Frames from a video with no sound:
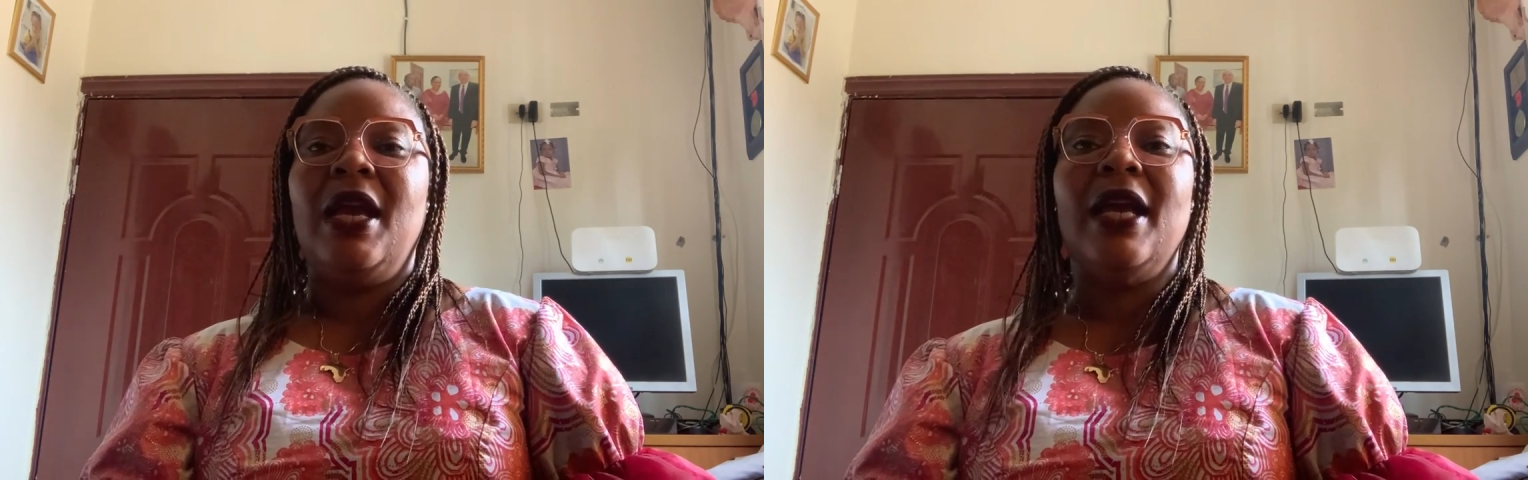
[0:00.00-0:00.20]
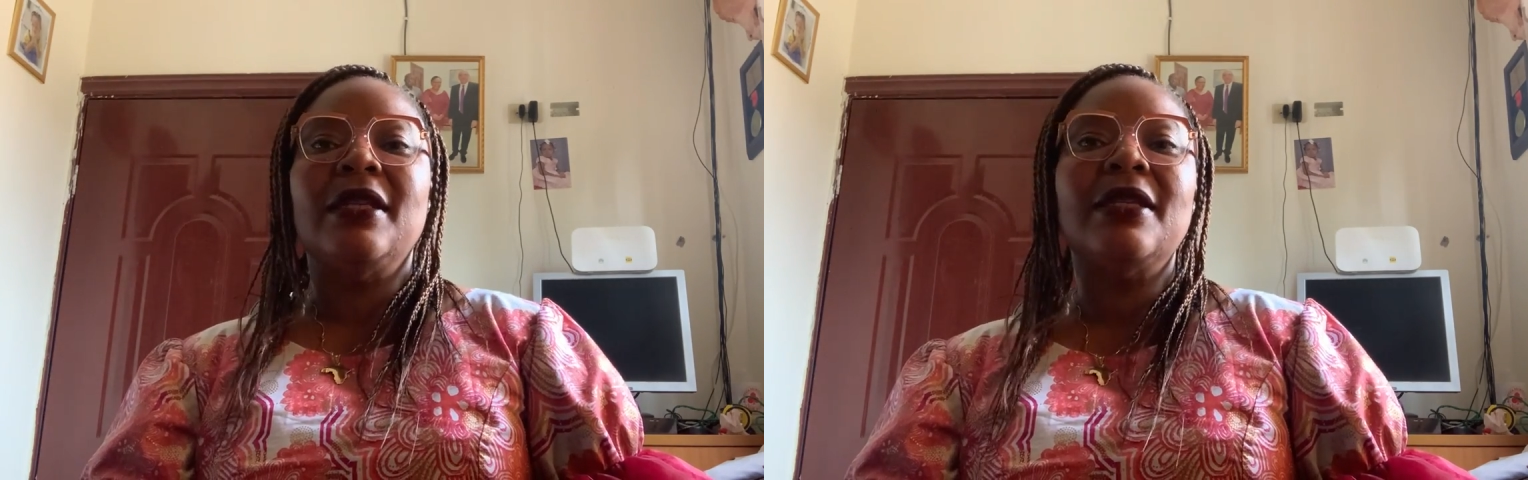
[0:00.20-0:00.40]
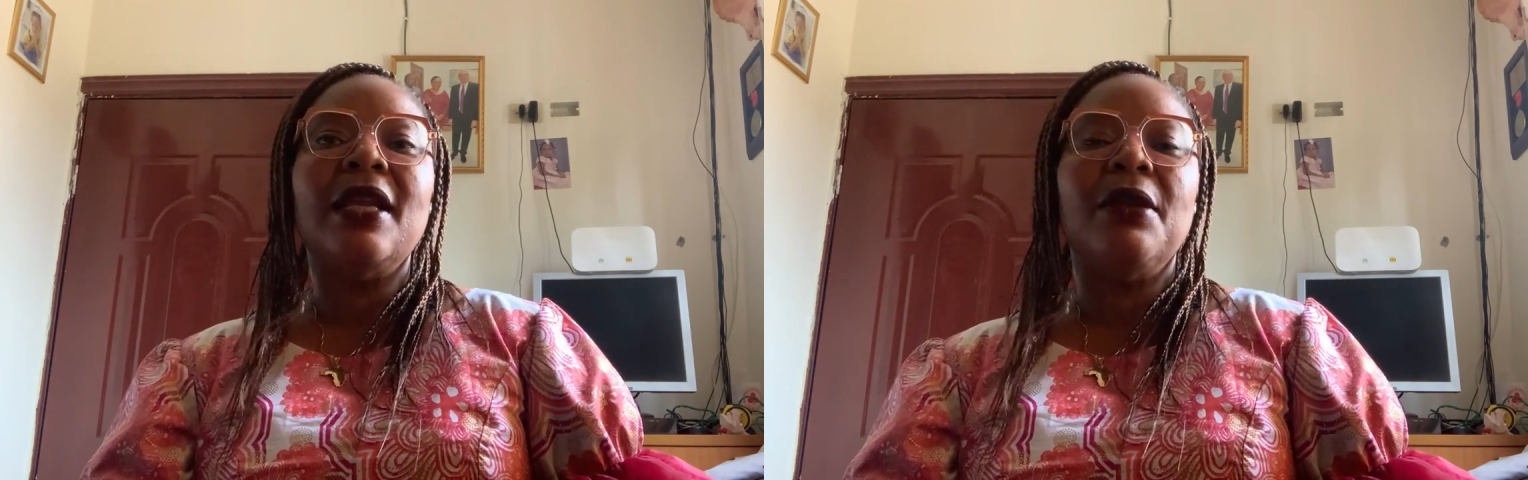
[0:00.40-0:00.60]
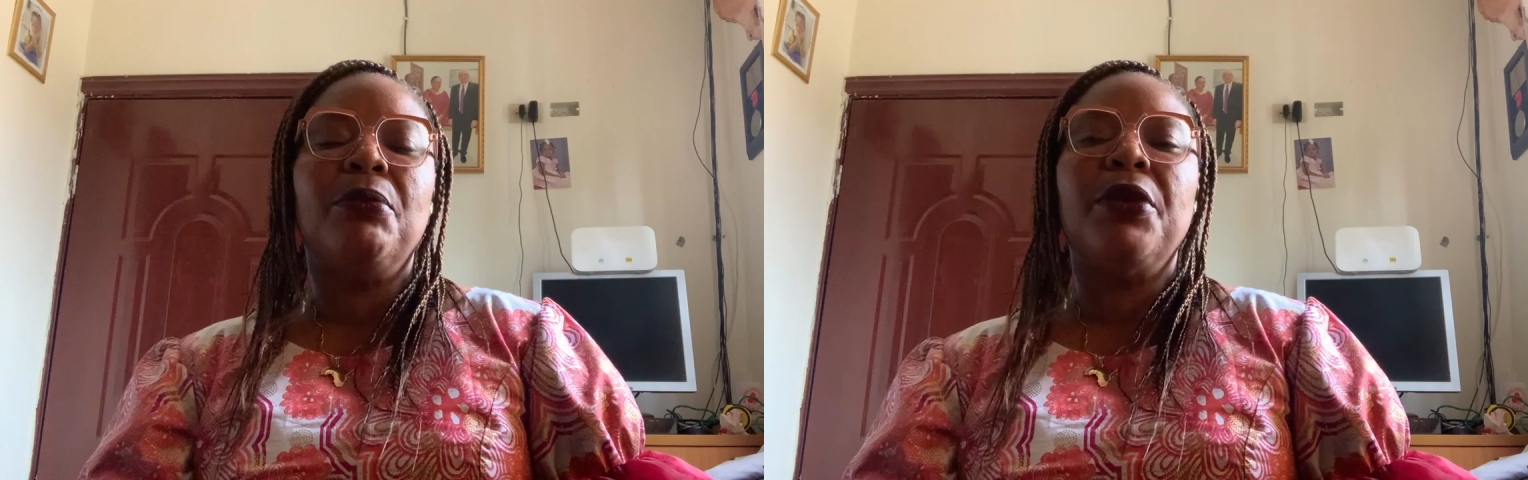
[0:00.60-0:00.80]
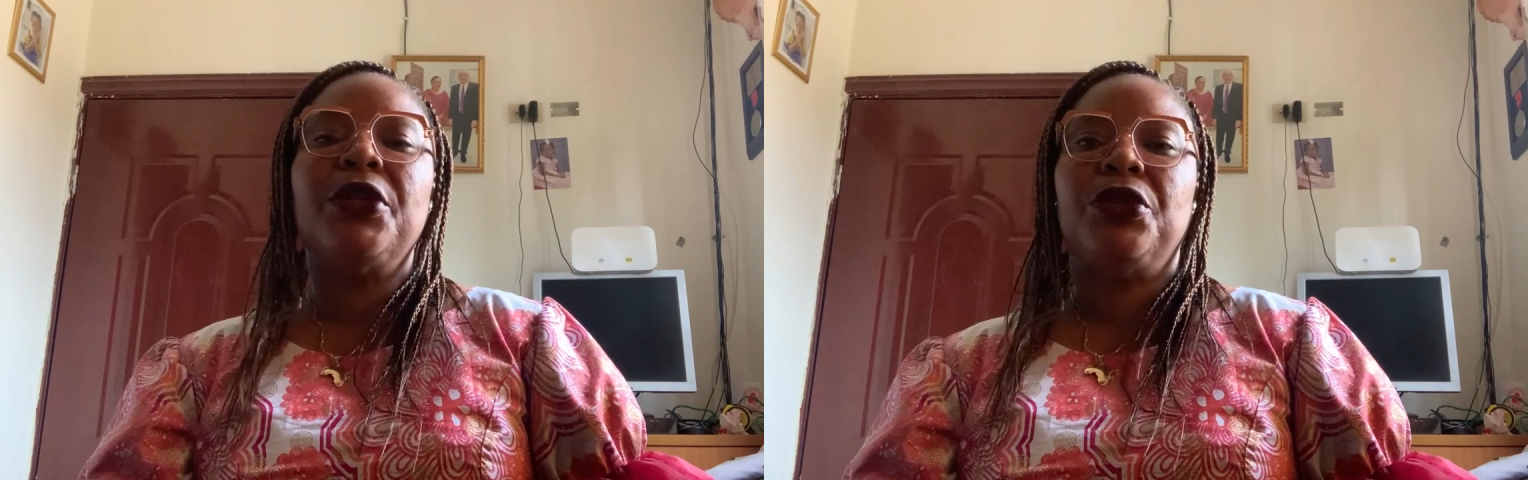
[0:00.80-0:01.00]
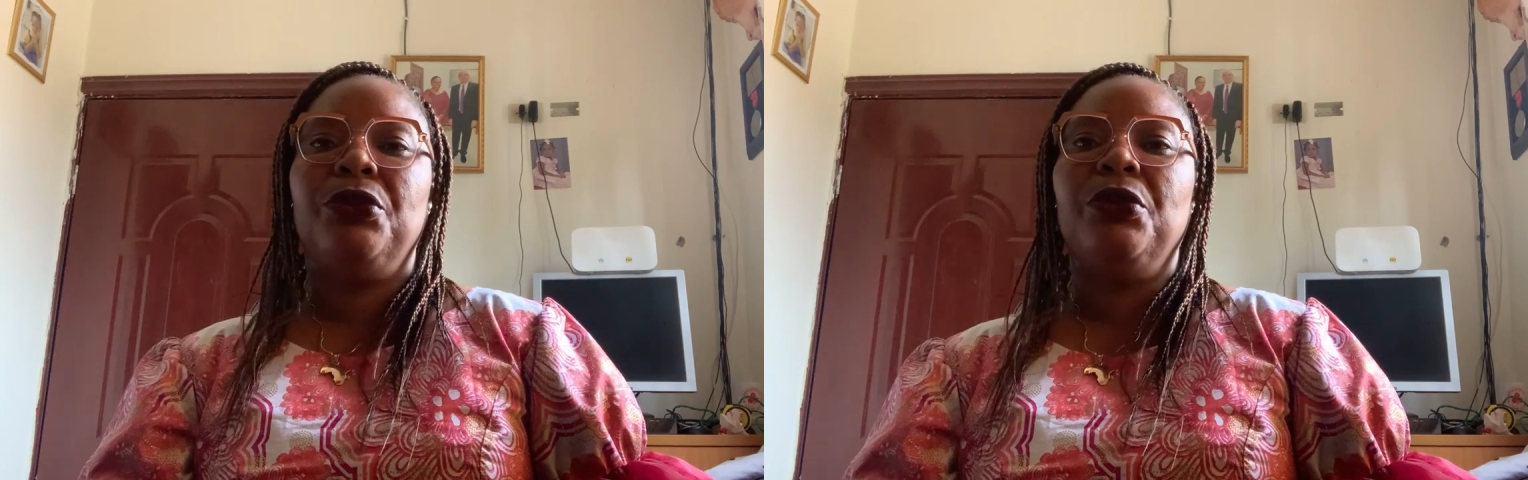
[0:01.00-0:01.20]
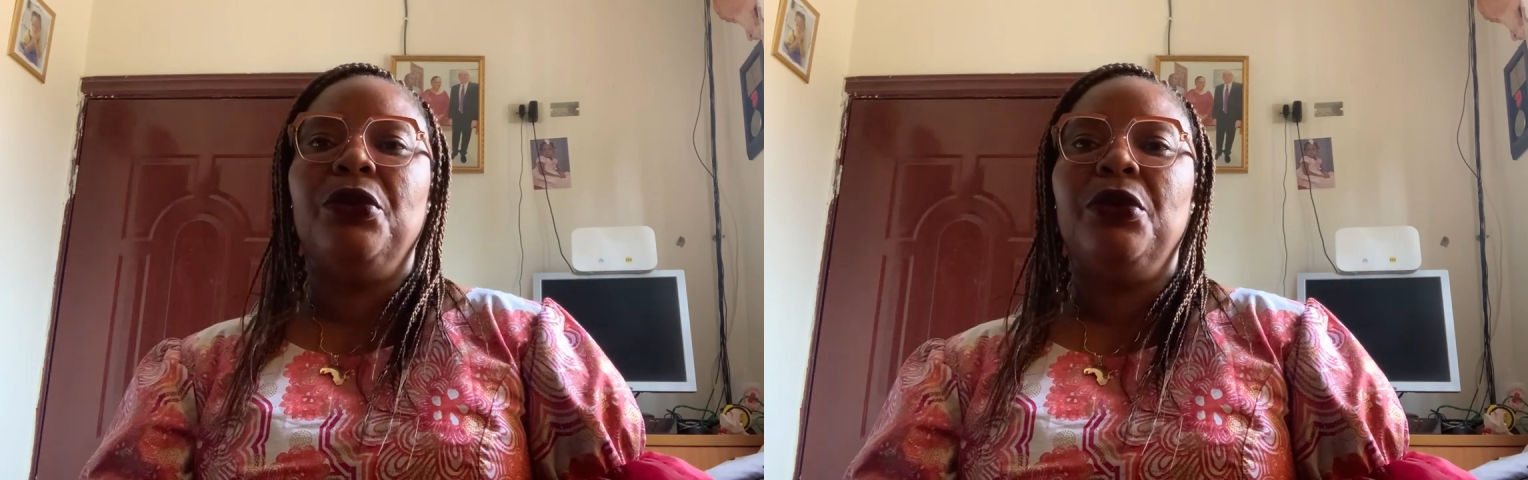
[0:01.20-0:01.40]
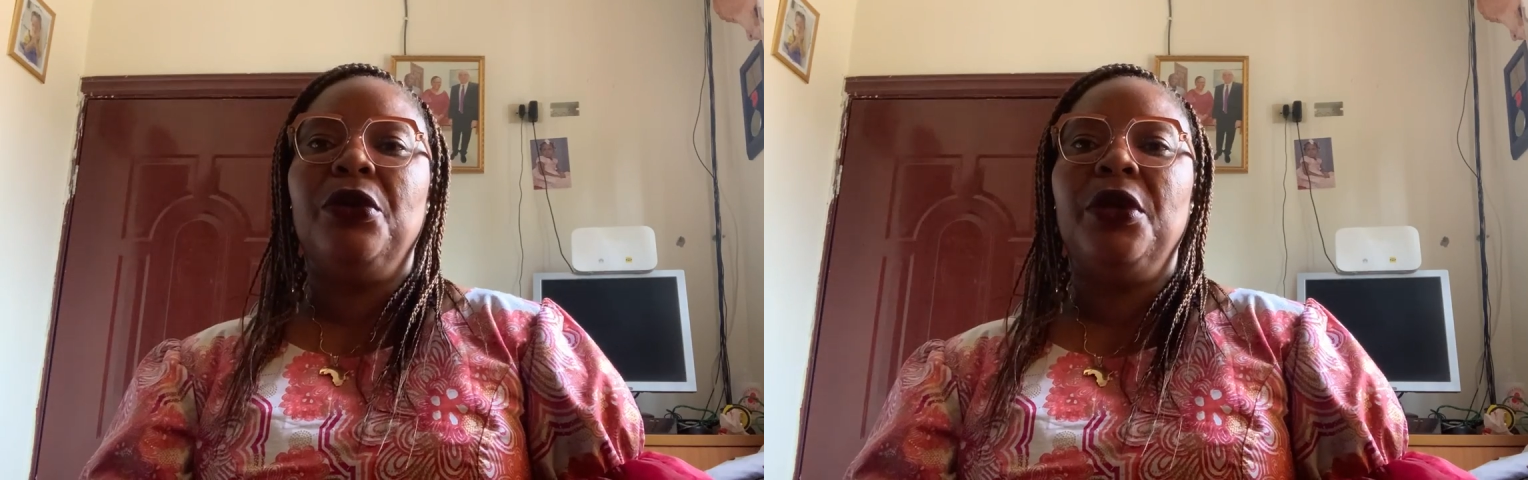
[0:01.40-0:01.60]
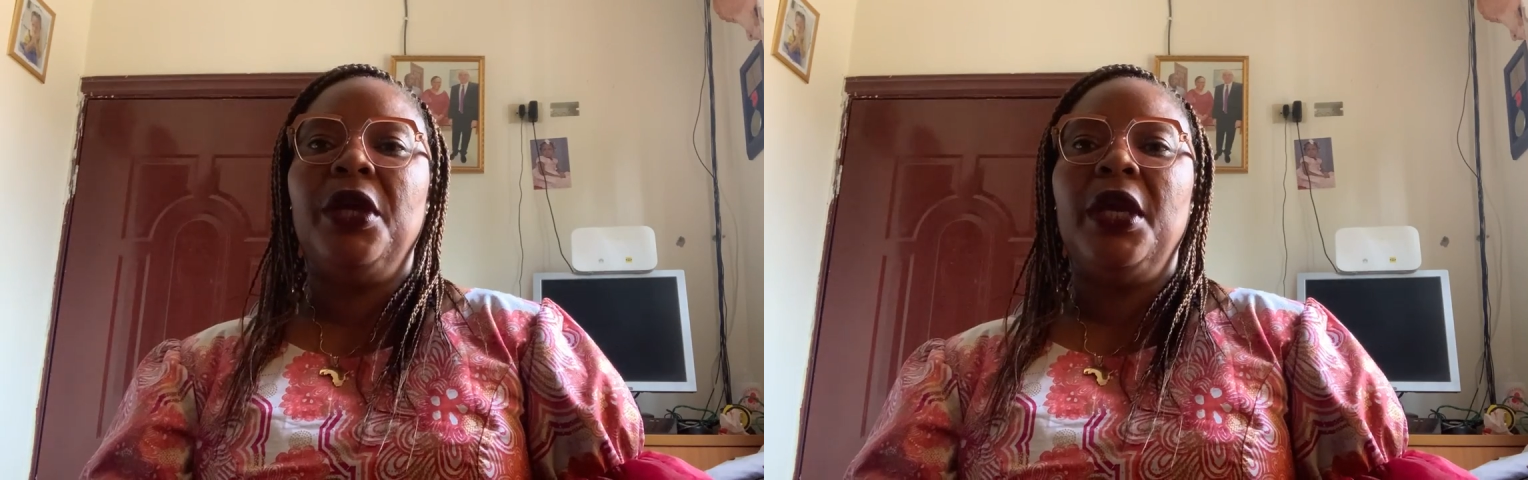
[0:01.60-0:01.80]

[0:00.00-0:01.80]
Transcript: I celebrate you all.